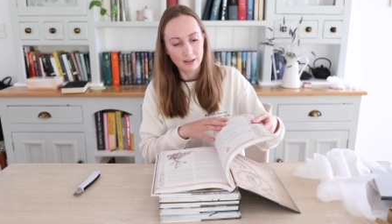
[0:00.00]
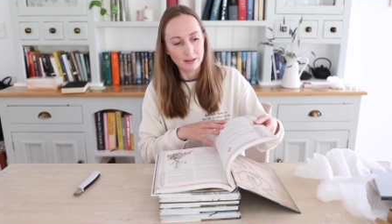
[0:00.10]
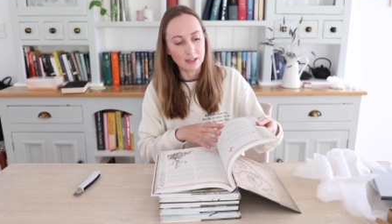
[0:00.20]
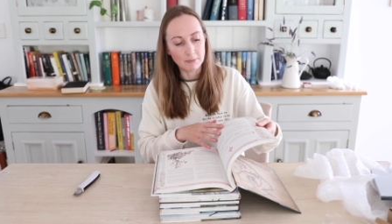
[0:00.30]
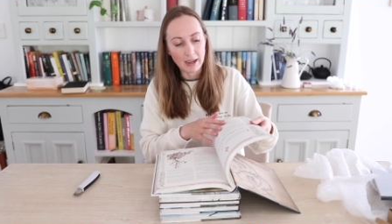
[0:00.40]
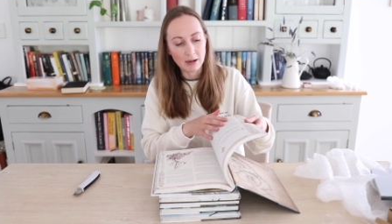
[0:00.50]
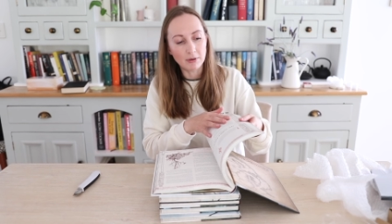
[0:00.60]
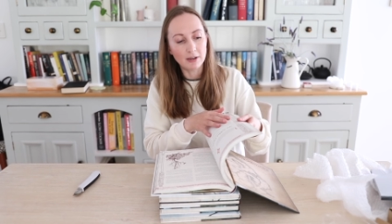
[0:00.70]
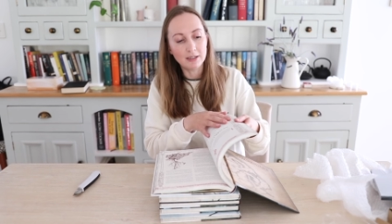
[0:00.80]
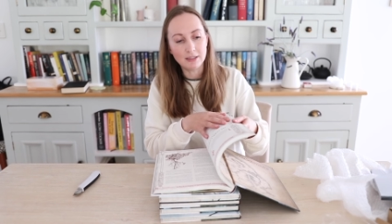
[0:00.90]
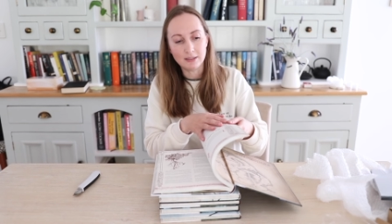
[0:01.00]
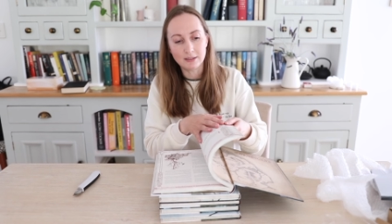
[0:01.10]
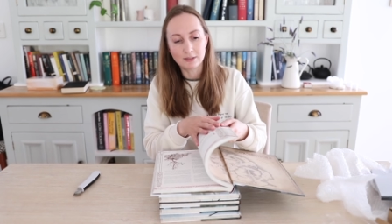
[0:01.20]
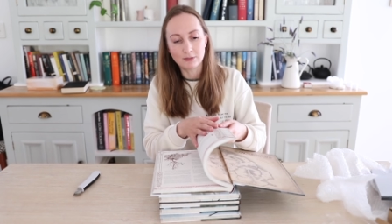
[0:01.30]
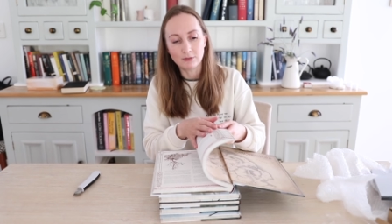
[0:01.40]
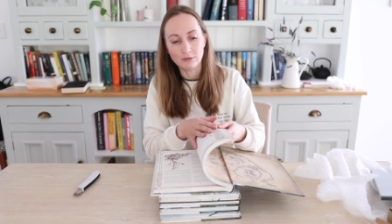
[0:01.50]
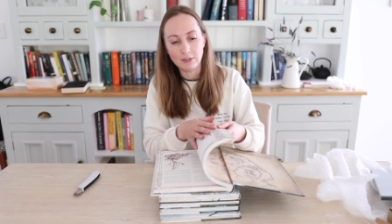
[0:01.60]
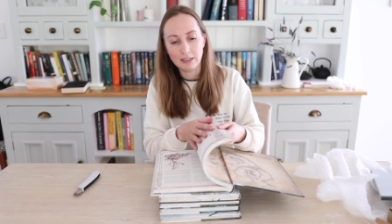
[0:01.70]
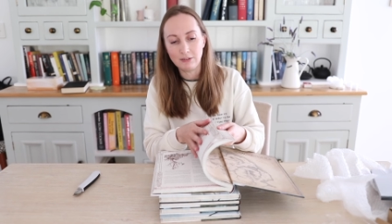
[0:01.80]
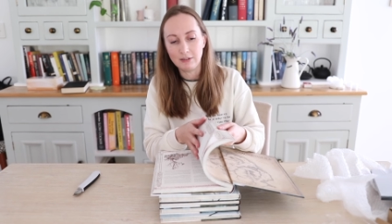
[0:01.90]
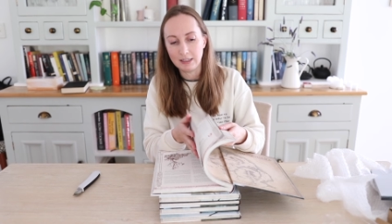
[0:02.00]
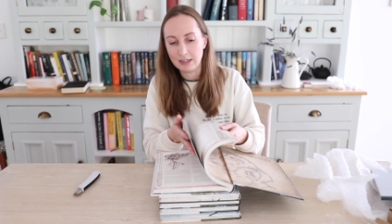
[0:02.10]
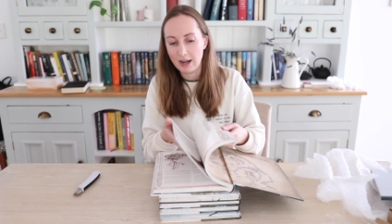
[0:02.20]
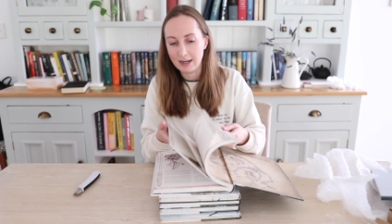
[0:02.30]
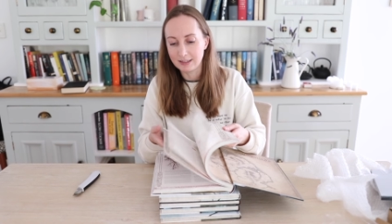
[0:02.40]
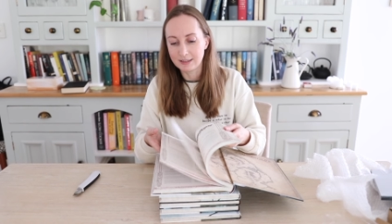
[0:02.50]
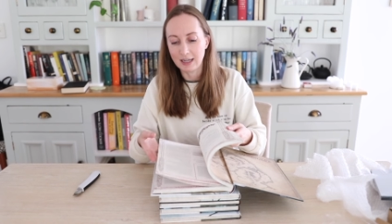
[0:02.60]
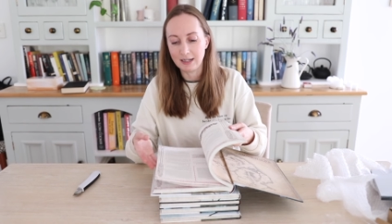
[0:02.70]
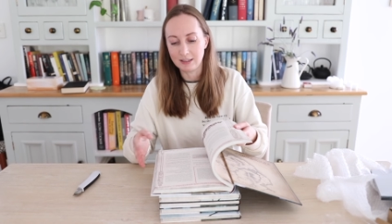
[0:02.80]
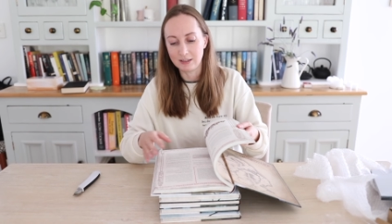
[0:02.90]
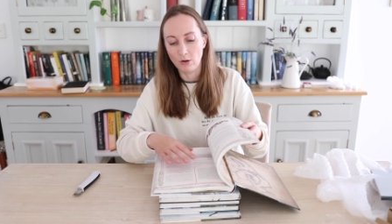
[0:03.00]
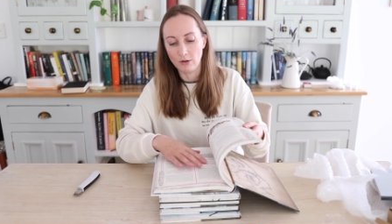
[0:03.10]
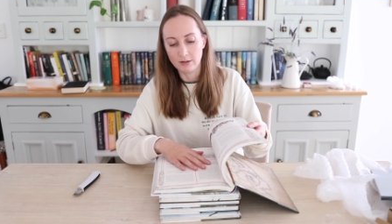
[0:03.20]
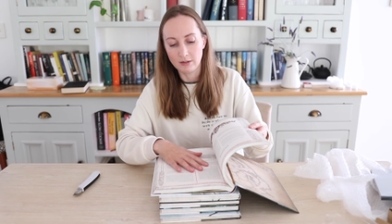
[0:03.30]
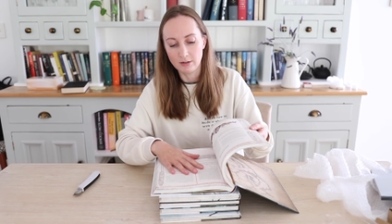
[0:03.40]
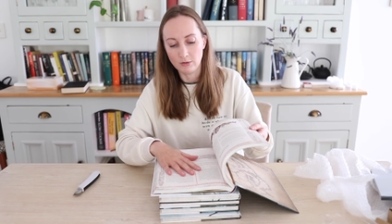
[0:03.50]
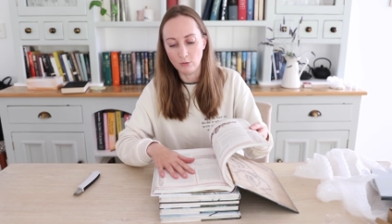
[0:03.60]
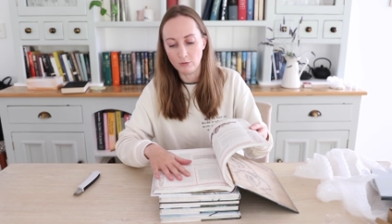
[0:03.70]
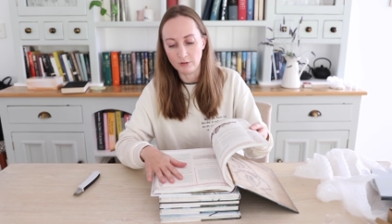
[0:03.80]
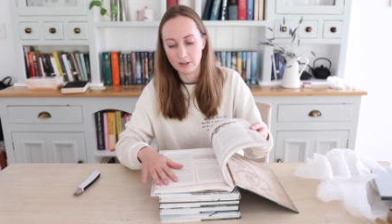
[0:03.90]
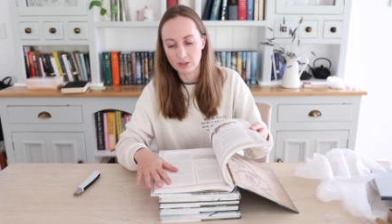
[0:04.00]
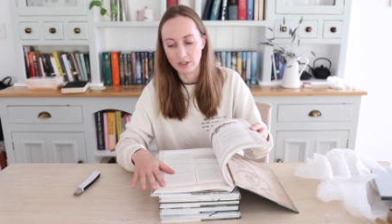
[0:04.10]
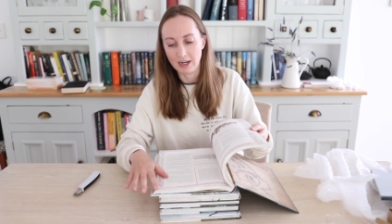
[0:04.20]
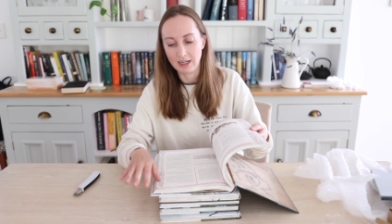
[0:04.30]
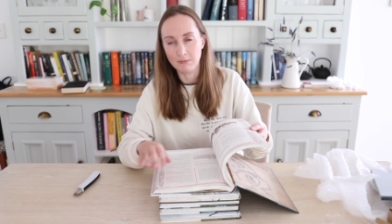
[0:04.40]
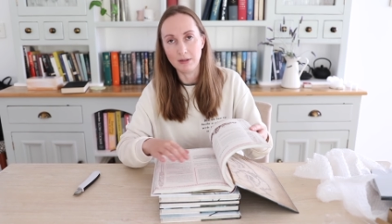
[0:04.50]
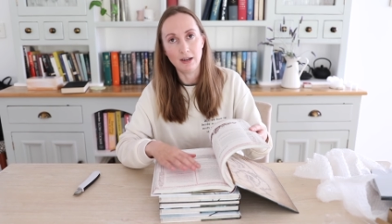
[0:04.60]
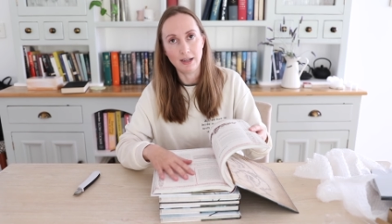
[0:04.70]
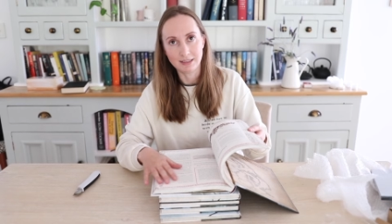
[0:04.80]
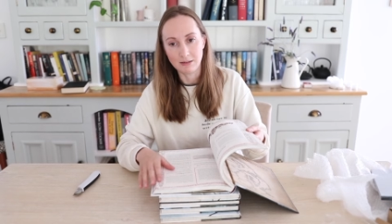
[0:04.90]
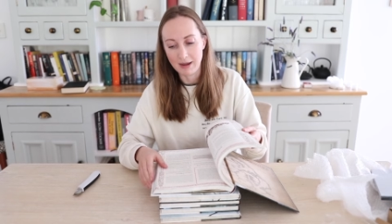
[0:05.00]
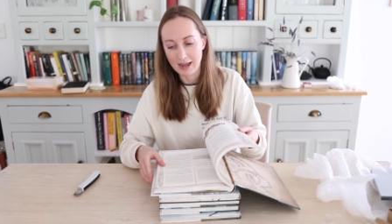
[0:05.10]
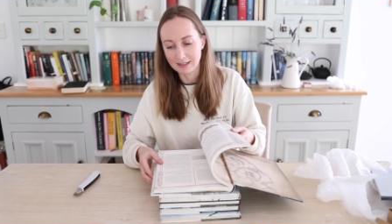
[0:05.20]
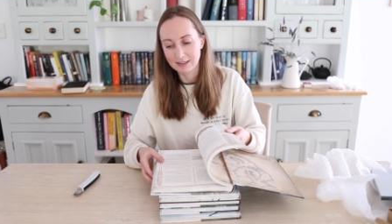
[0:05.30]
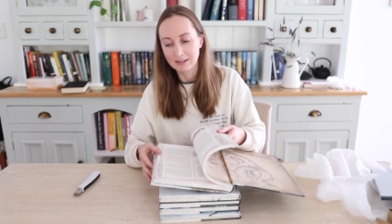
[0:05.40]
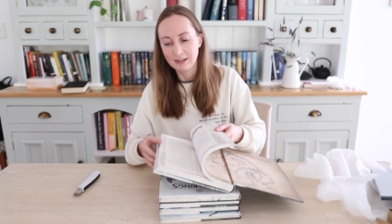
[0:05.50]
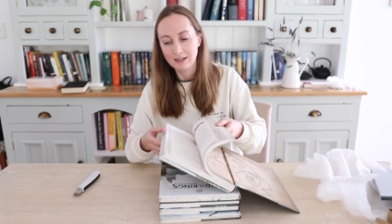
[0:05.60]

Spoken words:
The paper is really, really nice, and it's not awful and shiny, but nice and matte.